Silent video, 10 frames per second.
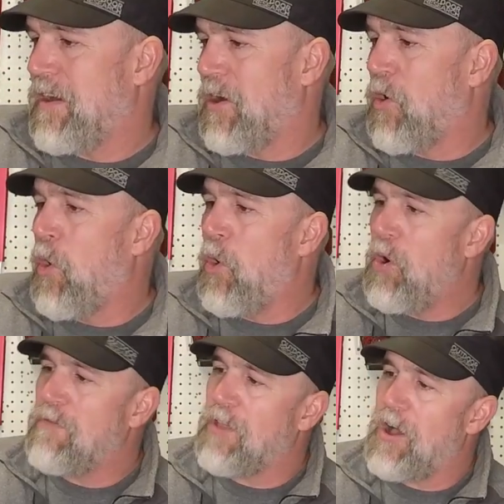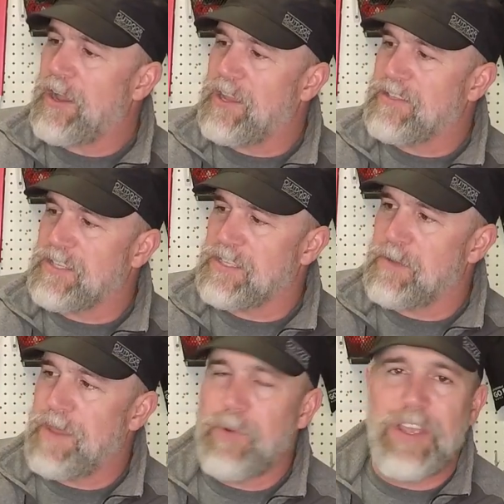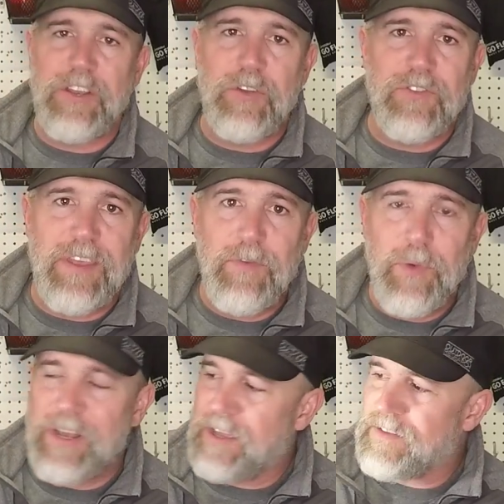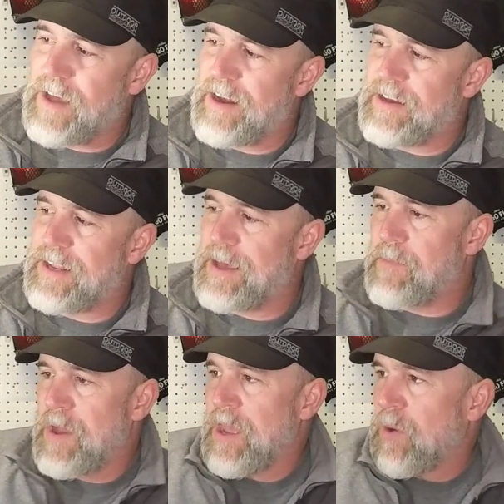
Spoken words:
a whole vlogging system that we can use even when it gets kind of dim.